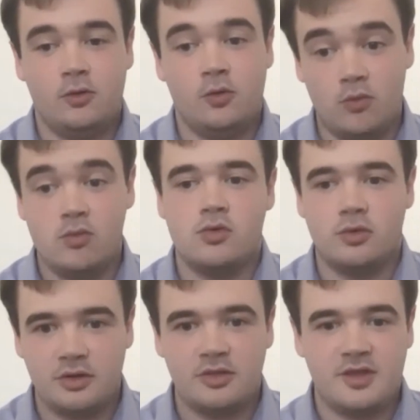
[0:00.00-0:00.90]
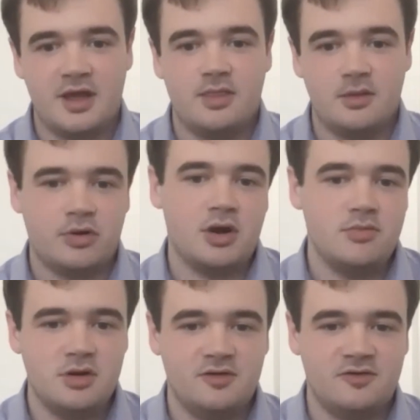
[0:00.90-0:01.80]
or more than the
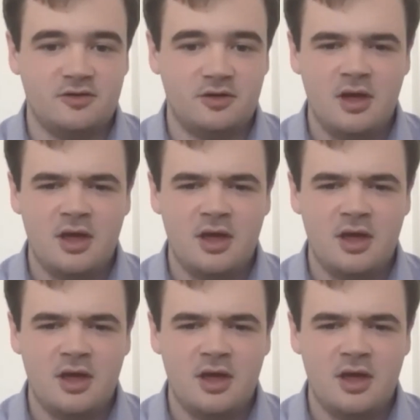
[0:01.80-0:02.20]
Prime Minister.